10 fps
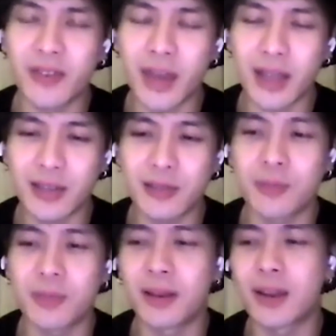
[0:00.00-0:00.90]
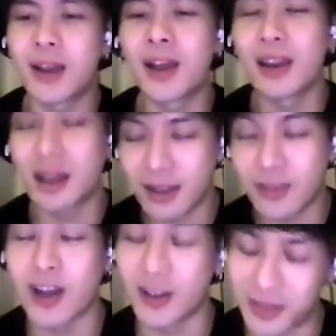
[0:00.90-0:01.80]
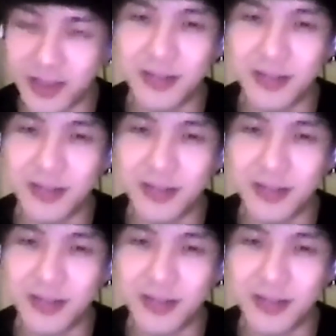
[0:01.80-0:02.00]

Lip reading: cats too. But dogs.